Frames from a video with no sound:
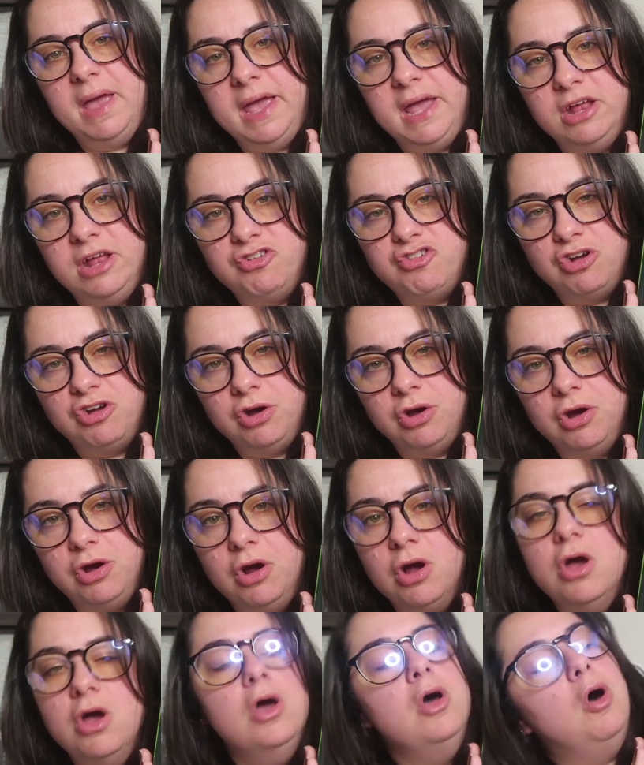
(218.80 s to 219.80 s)
page,
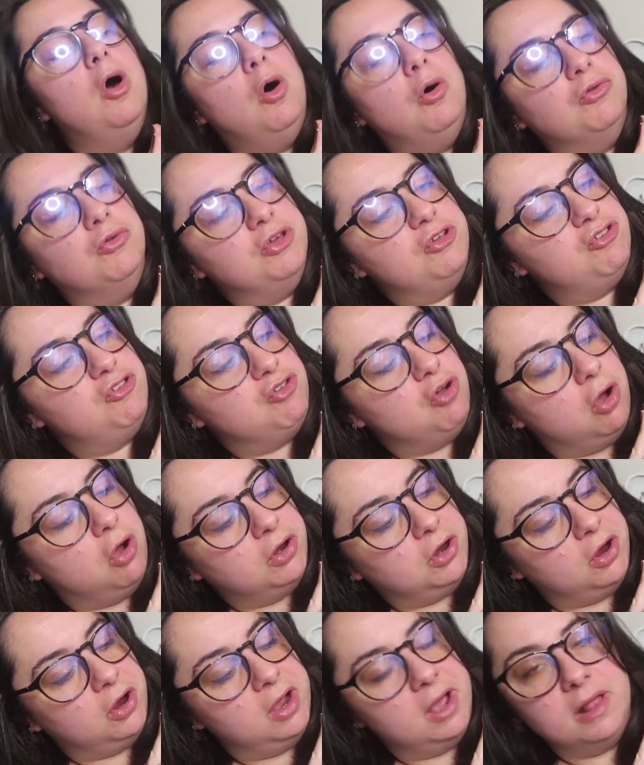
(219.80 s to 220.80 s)
her oldest
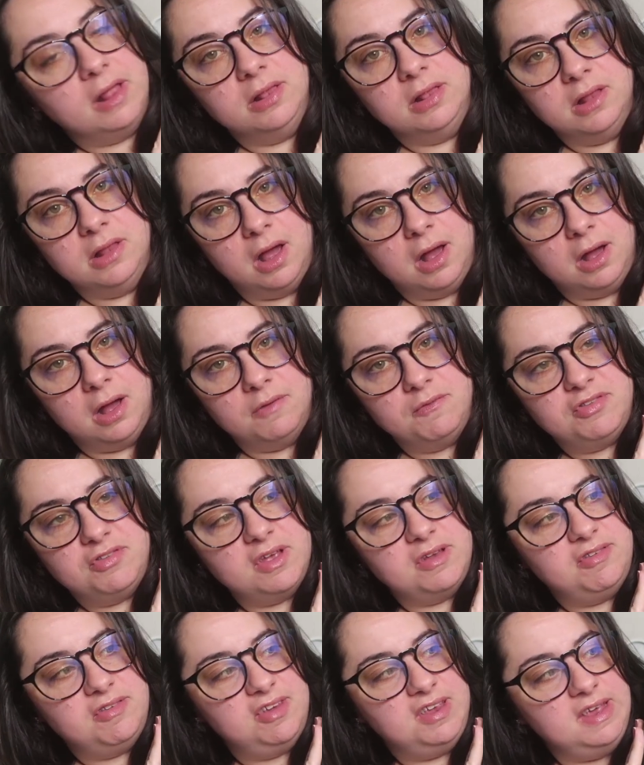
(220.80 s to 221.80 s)
daughter loves
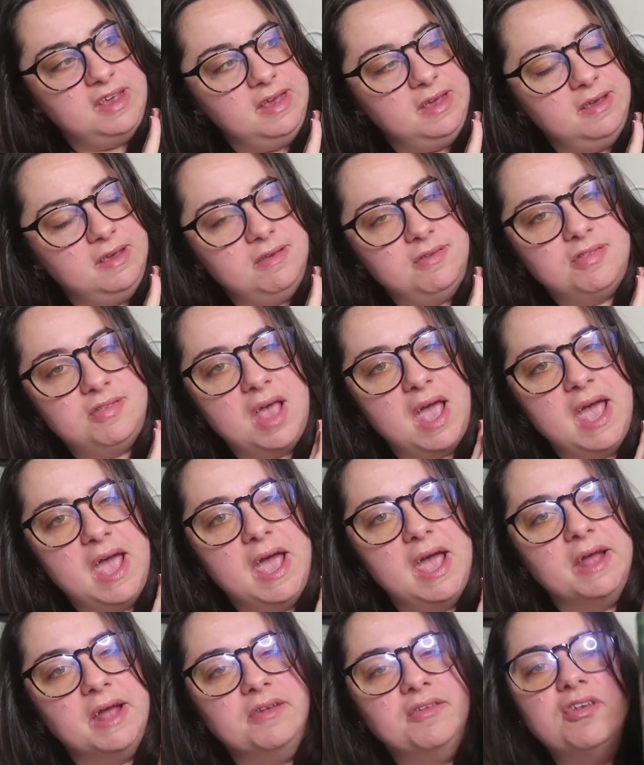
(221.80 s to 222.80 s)
teas.
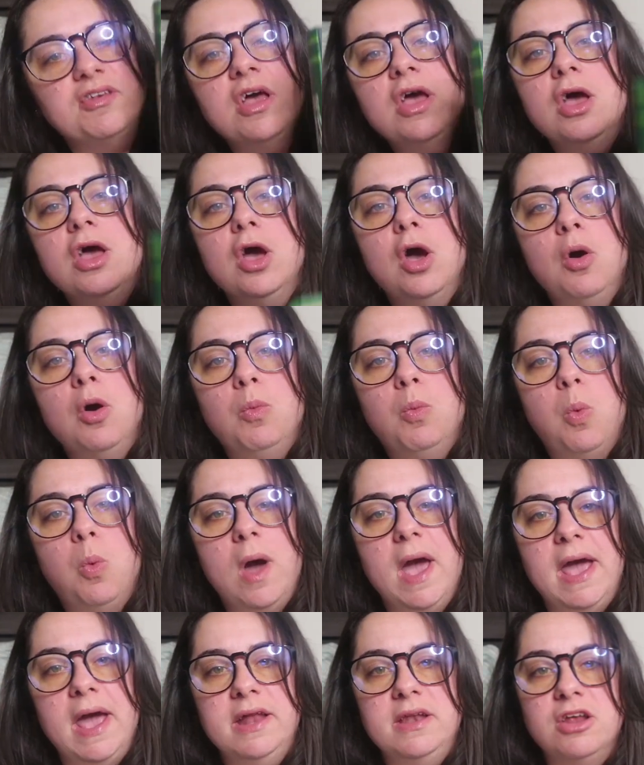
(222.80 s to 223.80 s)
And
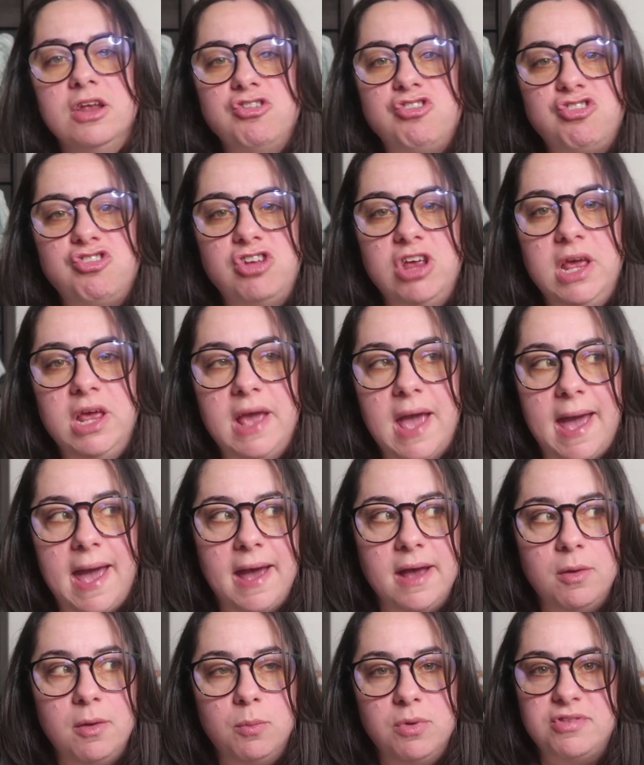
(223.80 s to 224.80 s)
when she
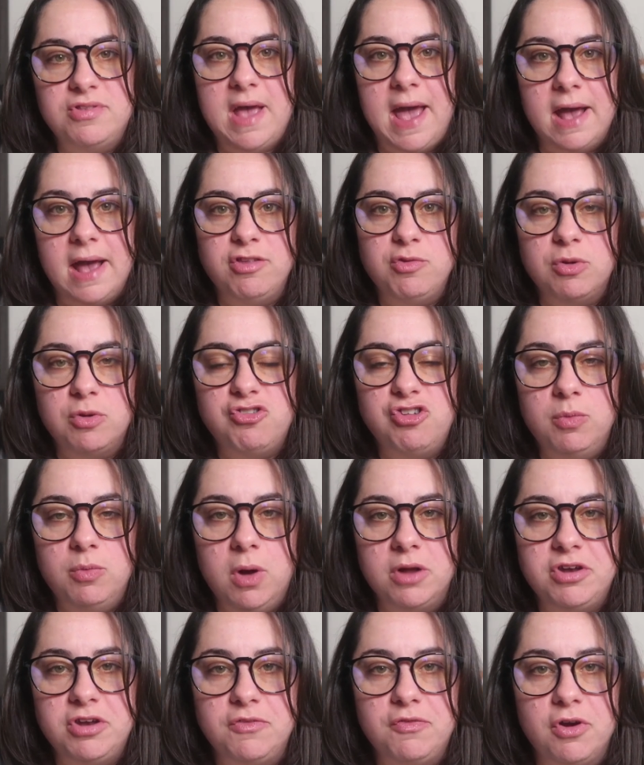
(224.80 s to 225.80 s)
was asked what she
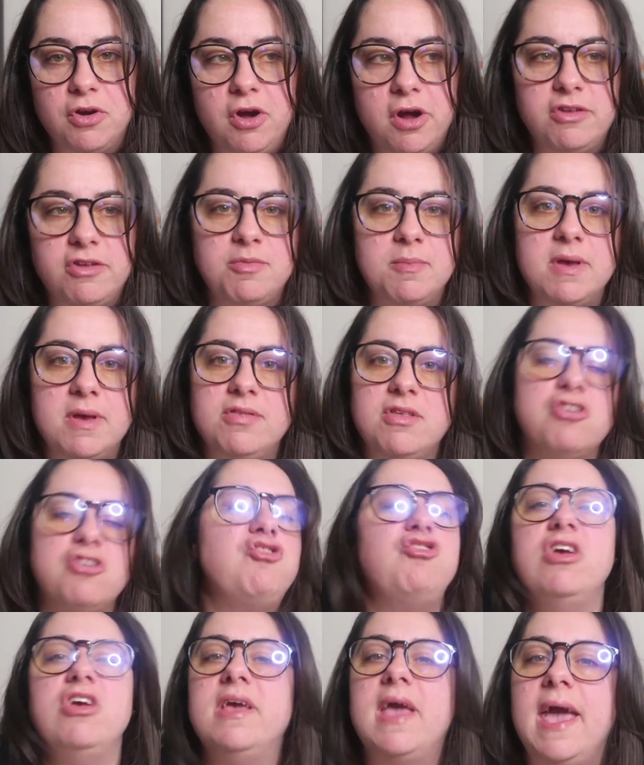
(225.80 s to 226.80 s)
wanted for Christmas,
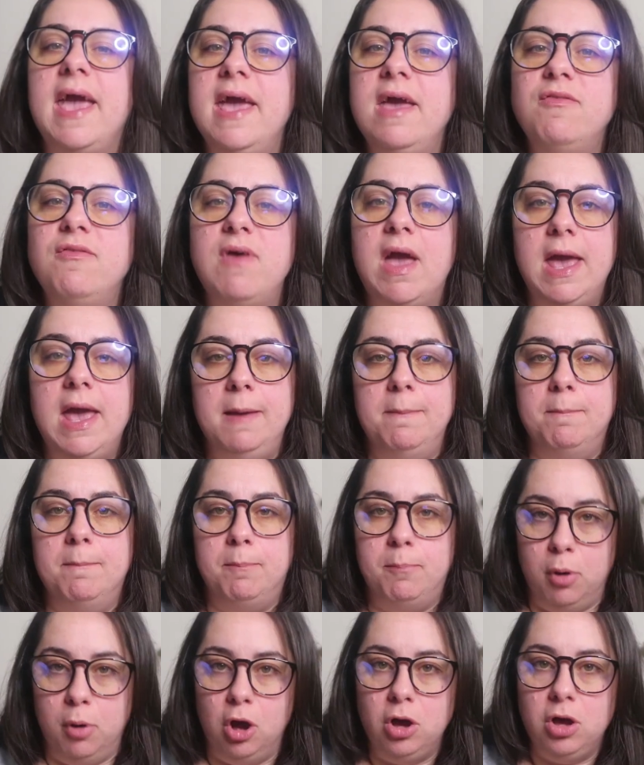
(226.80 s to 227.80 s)
she gave a
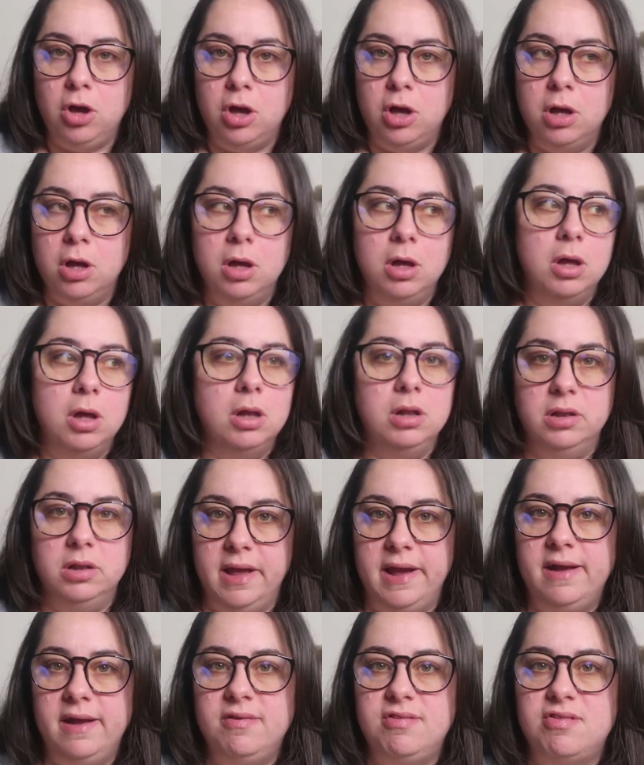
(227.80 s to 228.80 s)
book
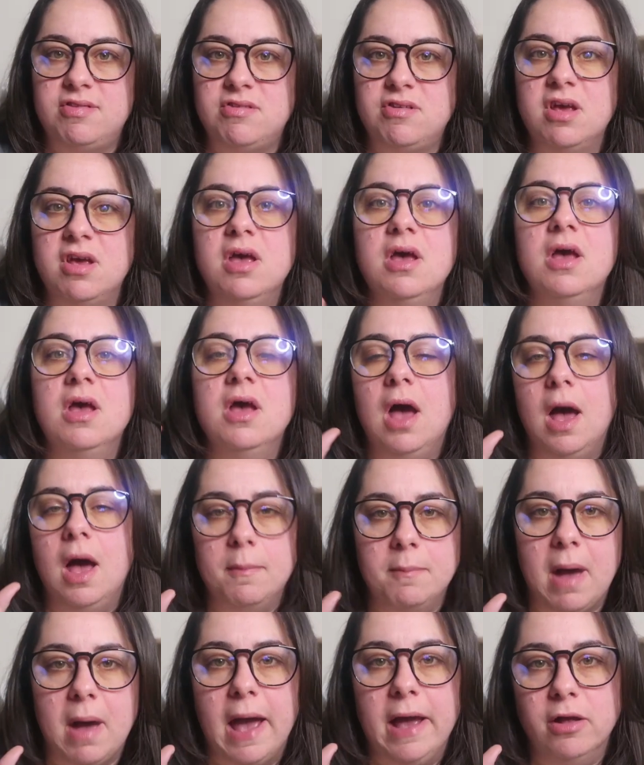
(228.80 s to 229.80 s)
list
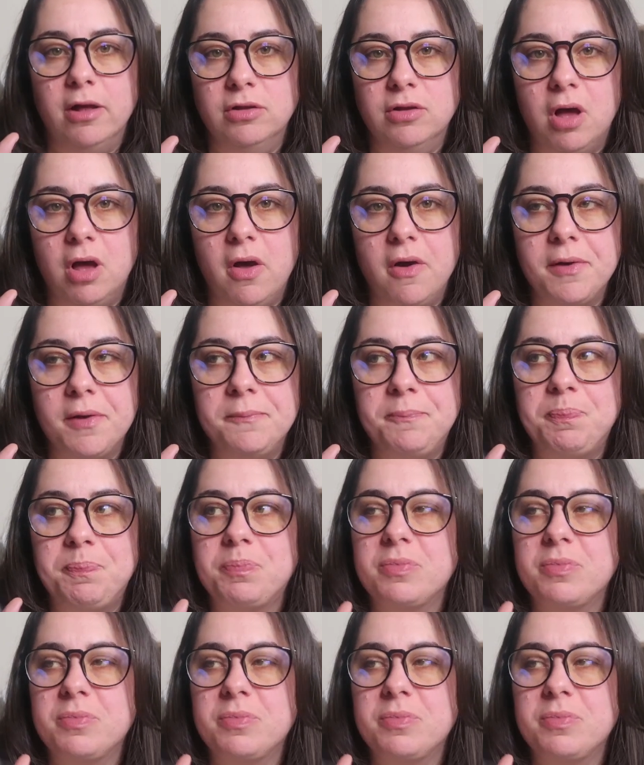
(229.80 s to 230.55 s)
a mile long.